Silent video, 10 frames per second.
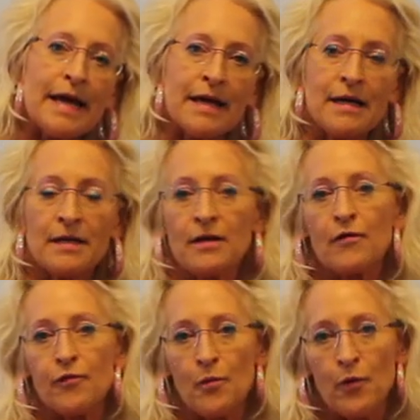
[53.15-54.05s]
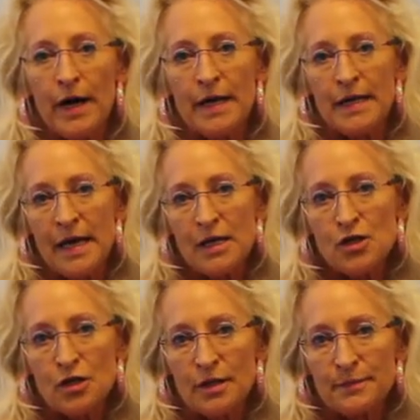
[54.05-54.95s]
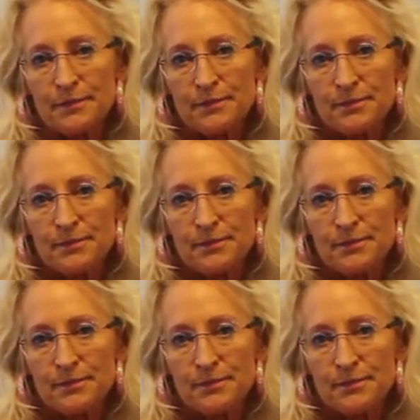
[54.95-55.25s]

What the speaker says: and from radiation,